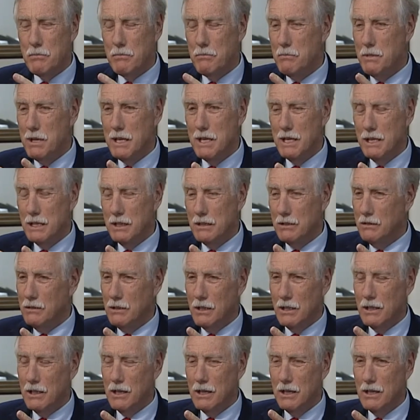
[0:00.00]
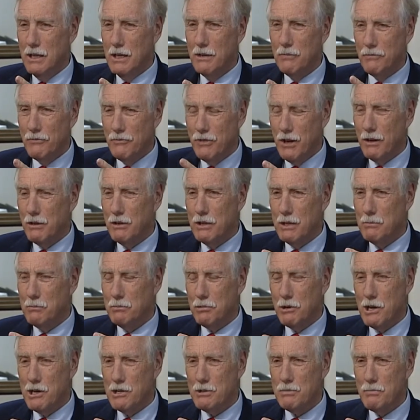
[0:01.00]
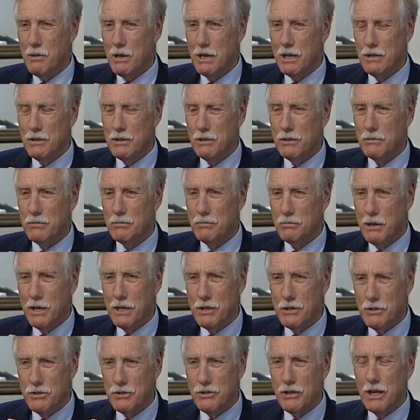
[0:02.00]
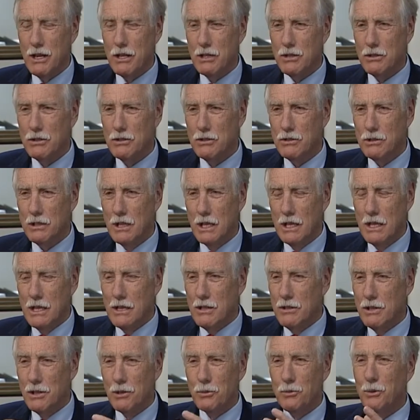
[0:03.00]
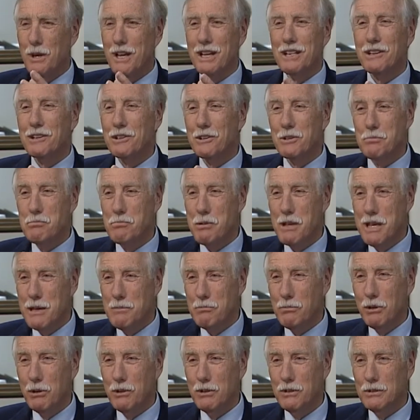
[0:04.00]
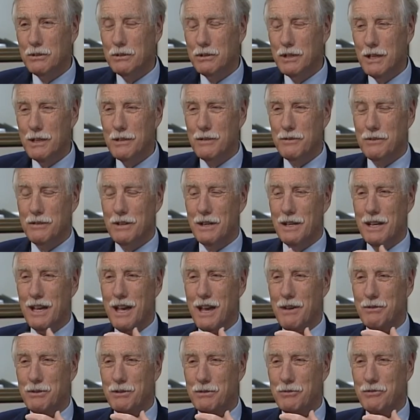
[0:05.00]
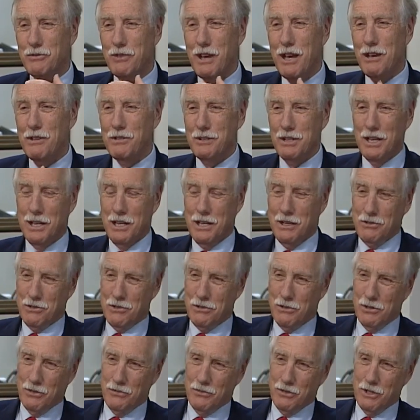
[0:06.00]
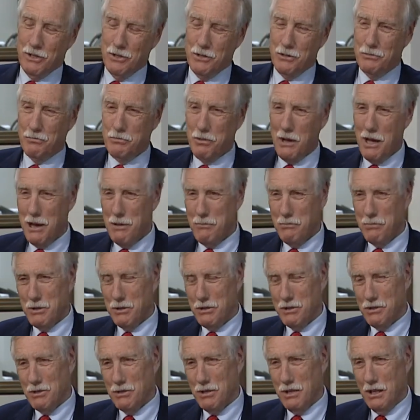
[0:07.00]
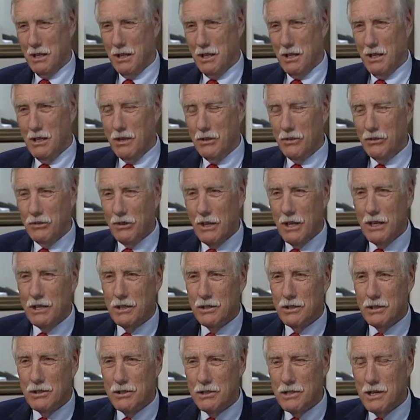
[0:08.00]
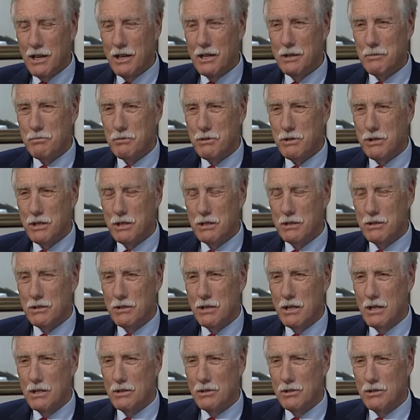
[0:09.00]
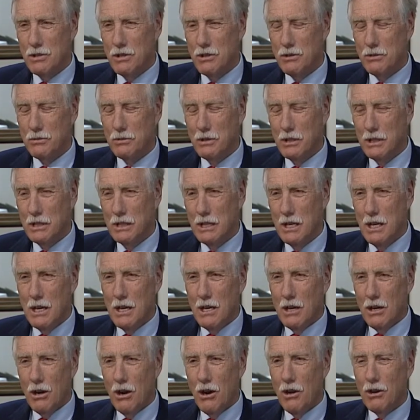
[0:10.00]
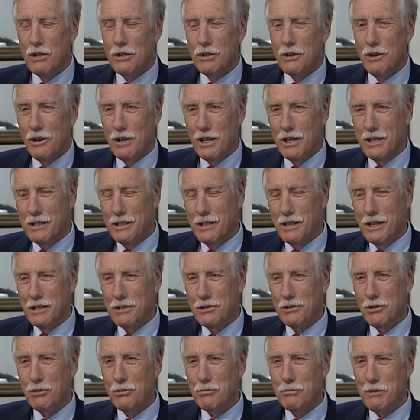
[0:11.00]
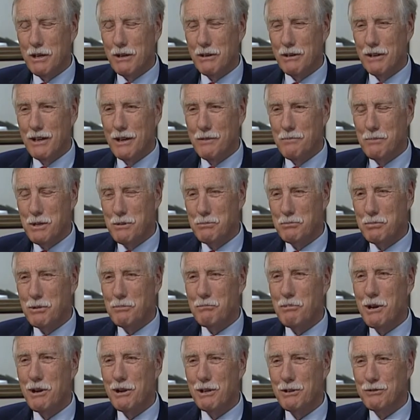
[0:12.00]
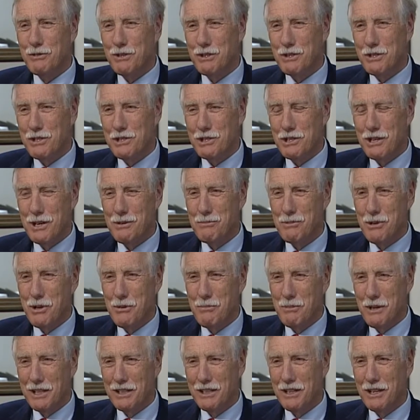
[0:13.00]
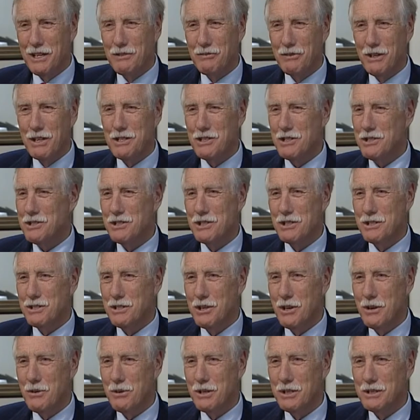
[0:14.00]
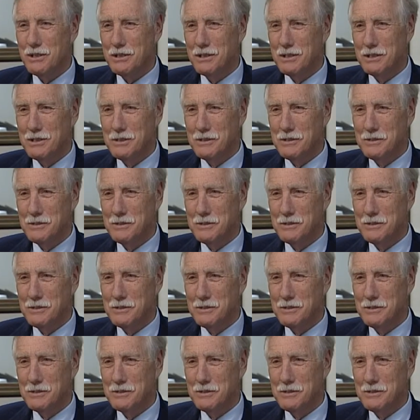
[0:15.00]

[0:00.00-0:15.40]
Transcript: meeting, I, I'm very impressed by the by the senators. They're regular people. I've, I haven't found any sort of you know pompous senator types. And, and so uh, all in all, I, I told Mary I've been preparing for this job all my life. I just didn't know it.